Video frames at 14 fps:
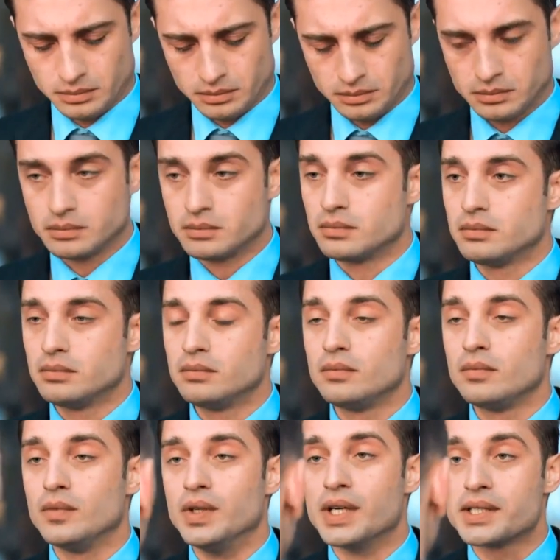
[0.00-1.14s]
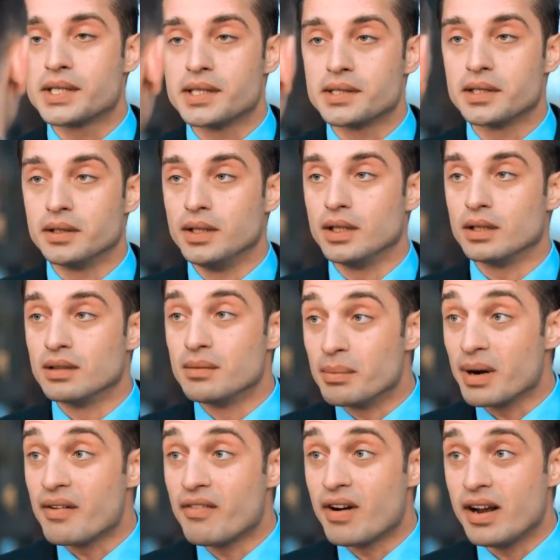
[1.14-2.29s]
They blame external forces for
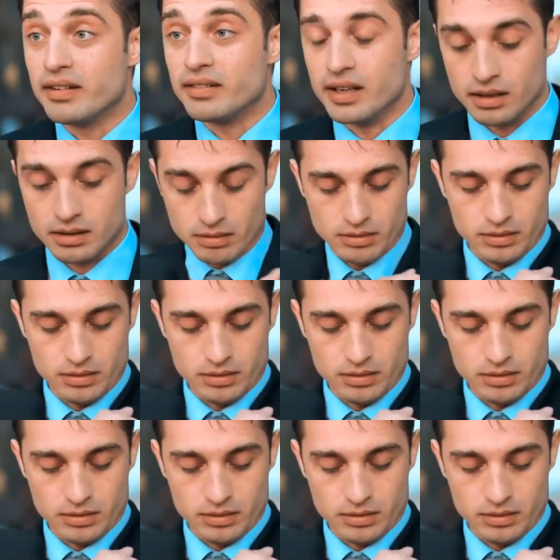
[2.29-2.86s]
their behavior.